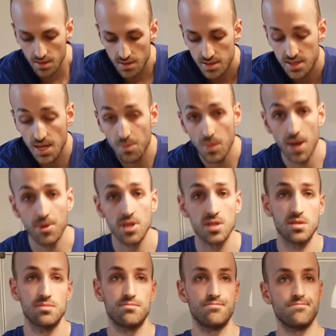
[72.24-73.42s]
Some
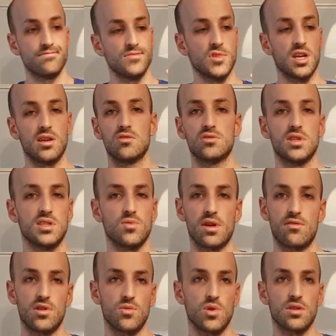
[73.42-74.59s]
lemons. You can use this
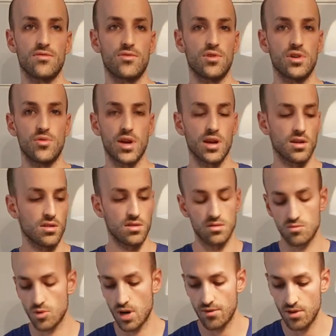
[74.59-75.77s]
whenever you want for a drink or
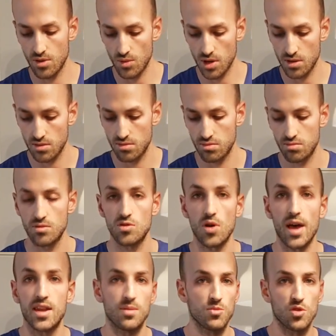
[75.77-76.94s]
whatever you want, to
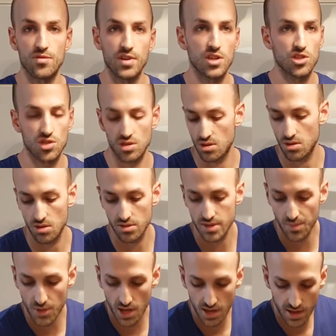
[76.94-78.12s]
add them to fish or
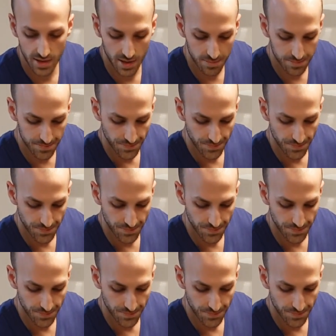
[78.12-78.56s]
something like that.